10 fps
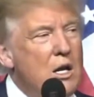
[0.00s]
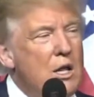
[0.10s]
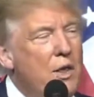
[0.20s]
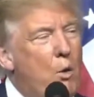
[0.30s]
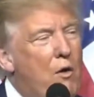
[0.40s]

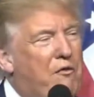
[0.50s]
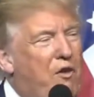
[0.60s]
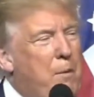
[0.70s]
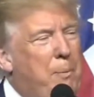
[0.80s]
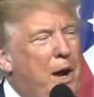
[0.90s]
There were
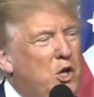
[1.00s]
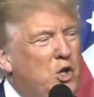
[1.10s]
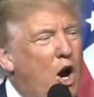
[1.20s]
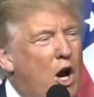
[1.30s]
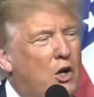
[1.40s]
front page
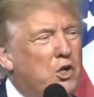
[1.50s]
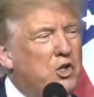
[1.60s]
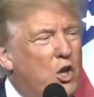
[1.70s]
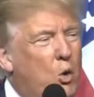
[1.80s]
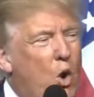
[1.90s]

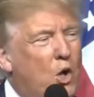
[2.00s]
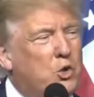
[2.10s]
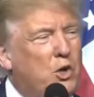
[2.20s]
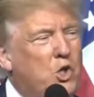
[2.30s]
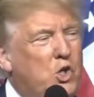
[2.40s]
articles in the Wall
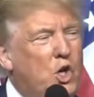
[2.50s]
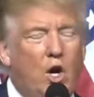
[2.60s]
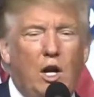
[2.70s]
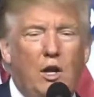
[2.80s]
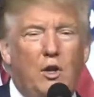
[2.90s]
Street
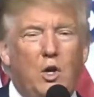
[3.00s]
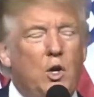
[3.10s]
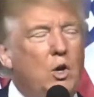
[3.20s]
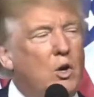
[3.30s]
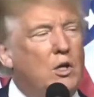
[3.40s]
Journal and the New
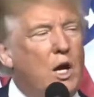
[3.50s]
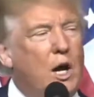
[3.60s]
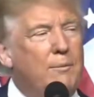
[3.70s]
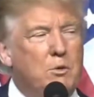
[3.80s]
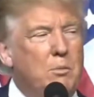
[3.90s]
York
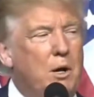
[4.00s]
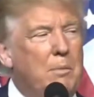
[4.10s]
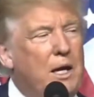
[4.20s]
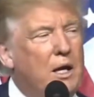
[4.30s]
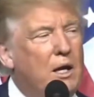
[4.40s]
Times, among
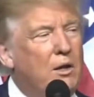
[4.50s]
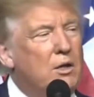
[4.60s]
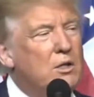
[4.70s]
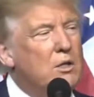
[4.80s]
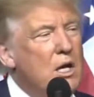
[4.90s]
many
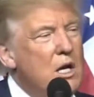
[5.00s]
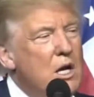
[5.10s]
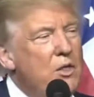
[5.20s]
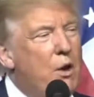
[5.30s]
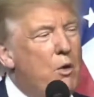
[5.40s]
others.
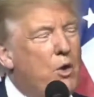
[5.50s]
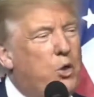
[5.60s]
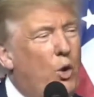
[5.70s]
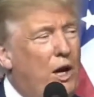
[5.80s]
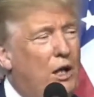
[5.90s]
They were
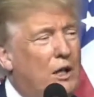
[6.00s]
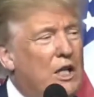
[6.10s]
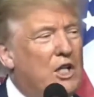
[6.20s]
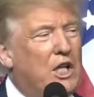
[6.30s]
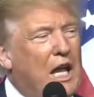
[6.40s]
thrilled
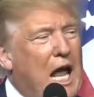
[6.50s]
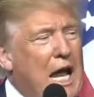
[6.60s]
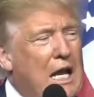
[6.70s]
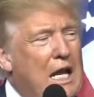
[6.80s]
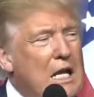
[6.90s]
and
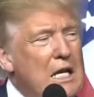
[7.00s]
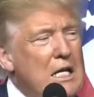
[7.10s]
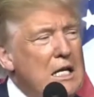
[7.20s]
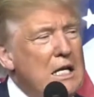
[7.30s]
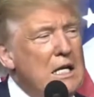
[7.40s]
delighted.
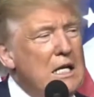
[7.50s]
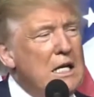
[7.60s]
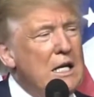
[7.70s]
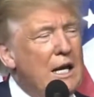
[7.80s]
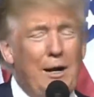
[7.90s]

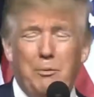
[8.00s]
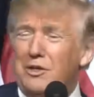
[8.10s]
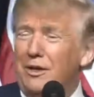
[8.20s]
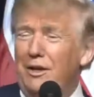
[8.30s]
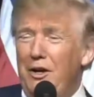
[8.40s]
And I'm
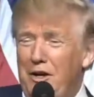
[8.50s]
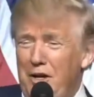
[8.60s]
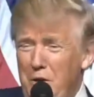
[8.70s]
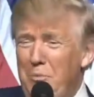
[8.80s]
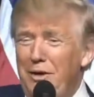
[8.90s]
still here.
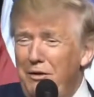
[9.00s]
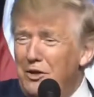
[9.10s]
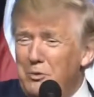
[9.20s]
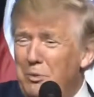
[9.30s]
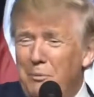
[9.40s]
Can you believe
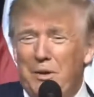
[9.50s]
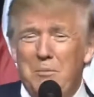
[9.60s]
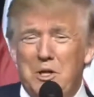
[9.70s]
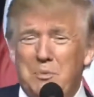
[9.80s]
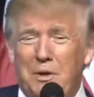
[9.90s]
these people? They
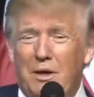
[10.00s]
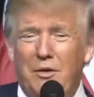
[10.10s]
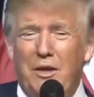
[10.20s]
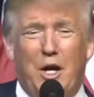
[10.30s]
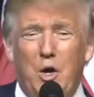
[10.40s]
must be going,
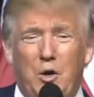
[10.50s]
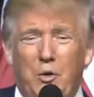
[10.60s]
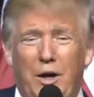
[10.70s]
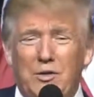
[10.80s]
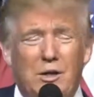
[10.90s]
they're going
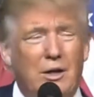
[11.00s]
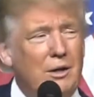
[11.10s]
crazy.